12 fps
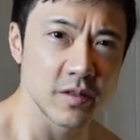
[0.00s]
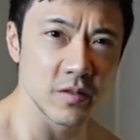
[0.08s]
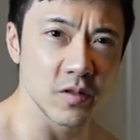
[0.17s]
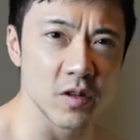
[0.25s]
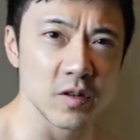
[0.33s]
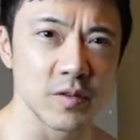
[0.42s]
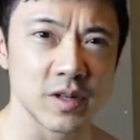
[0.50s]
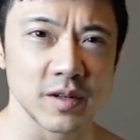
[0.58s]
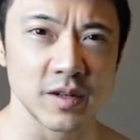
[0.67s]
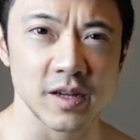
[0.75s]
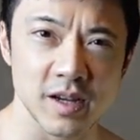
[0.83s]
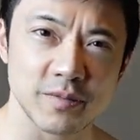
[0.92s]
or when
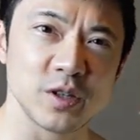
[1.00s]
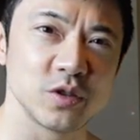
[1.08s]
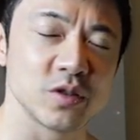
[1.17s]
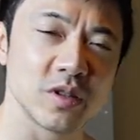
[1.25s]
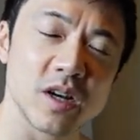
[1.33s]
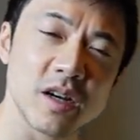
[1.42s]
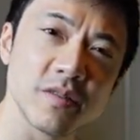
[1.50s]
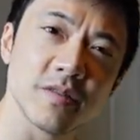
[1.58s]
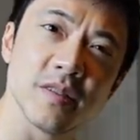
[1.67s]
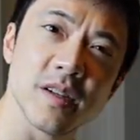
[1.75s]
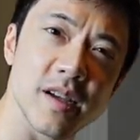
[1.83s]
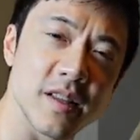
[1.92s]
I have my shirt off
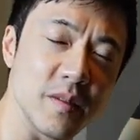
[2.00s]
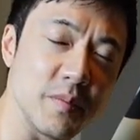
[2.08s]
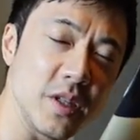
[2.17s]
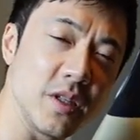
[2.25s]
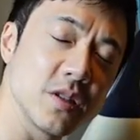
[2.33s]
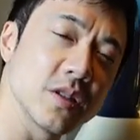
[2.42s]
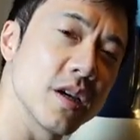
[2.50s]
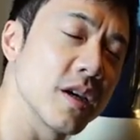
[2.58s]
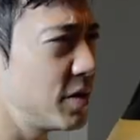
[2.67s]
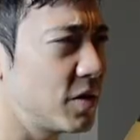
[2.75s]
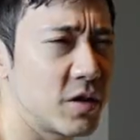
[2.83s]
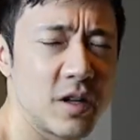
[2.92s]
at the beach,
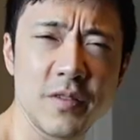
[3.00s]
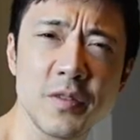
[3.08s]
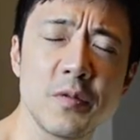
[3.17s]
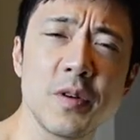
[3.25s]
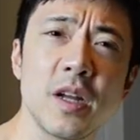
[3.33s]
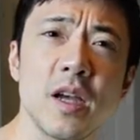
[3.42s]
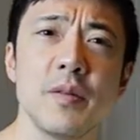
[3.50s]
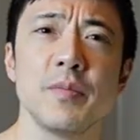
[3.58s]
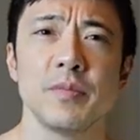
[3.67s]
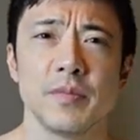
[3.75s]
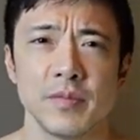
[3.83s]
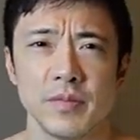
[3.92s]
or even when
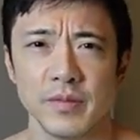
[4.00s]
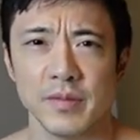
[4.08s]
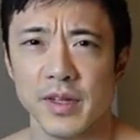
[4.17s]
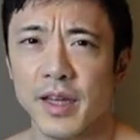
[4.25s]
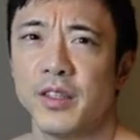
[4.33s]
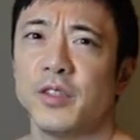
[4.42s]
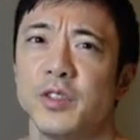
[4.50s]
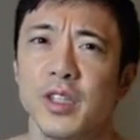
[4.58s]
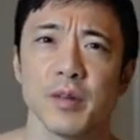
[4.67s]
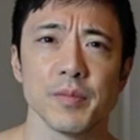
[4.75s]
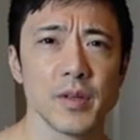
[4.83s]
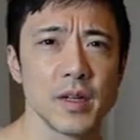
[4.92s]
I'm at the
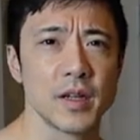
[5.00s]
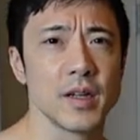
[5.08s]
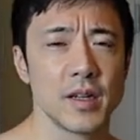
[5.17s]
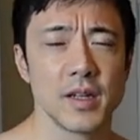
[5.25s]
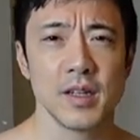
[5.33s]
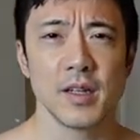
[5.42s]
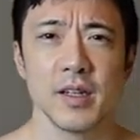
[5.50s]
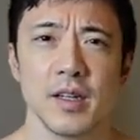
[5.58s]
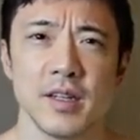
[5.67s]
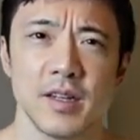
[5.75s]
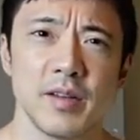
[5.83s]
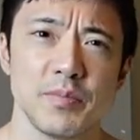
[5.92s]
gym,
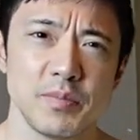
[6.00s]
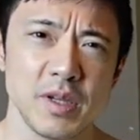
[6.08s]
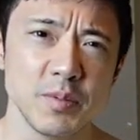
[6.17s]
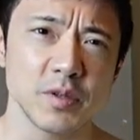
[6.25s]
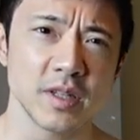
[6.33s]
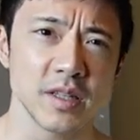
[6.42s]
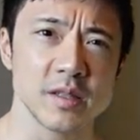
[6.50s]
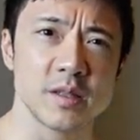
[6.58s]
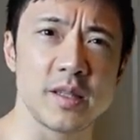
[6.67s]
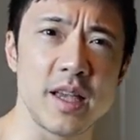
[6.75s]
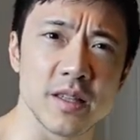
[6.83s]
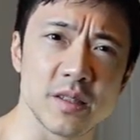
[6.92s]
people can
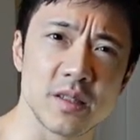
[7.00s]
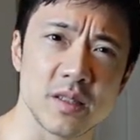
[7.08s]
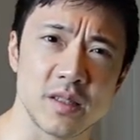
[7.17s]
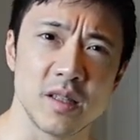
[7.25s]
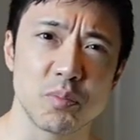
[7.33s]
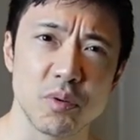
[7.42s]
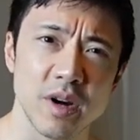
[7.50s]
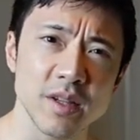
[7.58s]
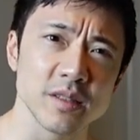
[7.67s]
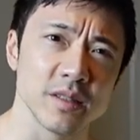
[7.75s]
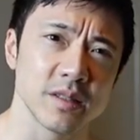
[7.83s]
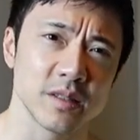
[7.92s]
sense the
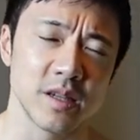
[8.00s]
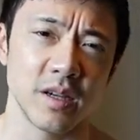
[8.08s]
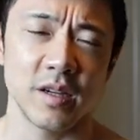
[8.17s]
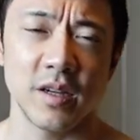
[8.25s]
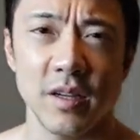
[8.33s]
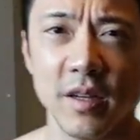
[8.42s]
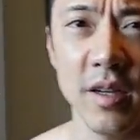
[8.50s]
presence